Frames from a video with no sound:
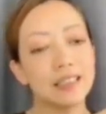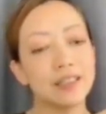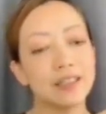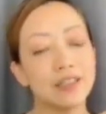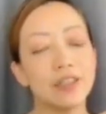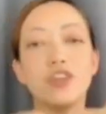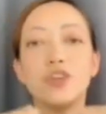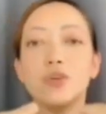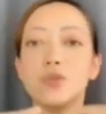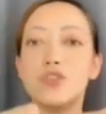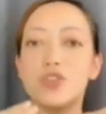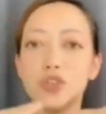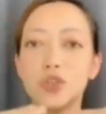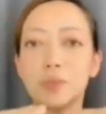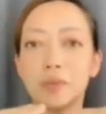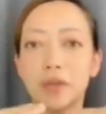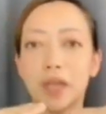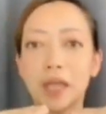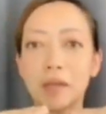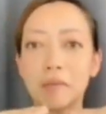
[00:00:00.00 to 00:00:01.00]
the YouTube
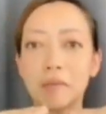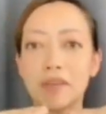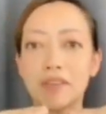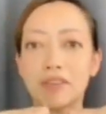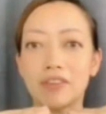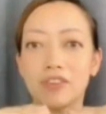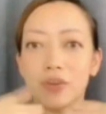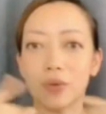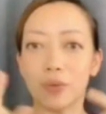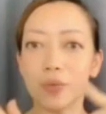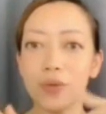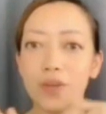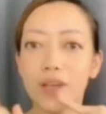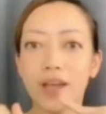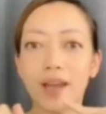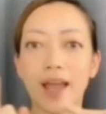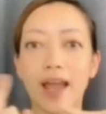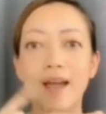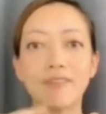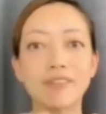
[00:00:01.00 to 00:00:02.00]
came in. So we
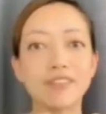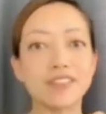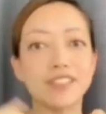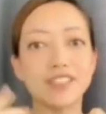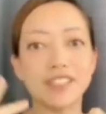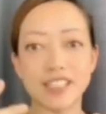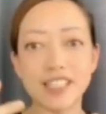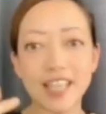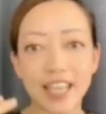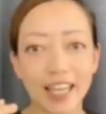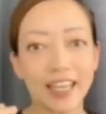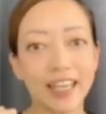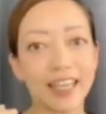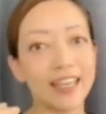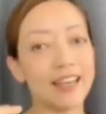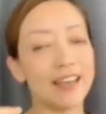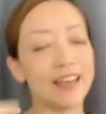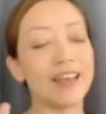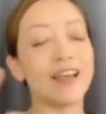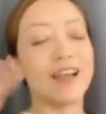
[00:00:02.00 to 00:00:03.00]
got to have a
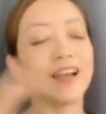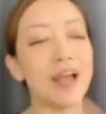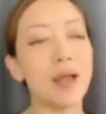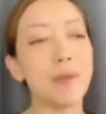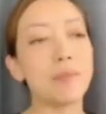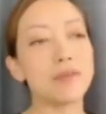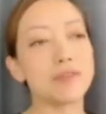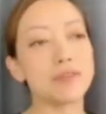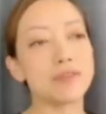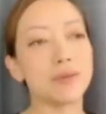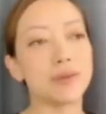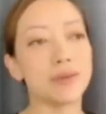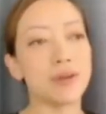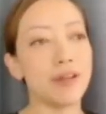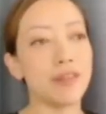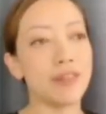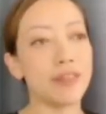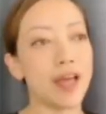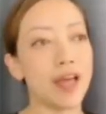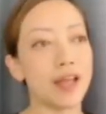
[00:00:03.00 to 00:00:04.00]
second episode
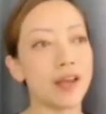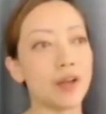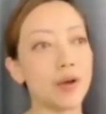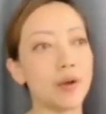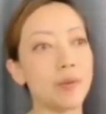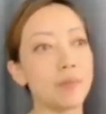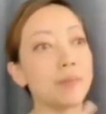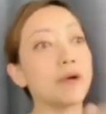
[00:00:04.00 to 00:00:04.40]
on that now.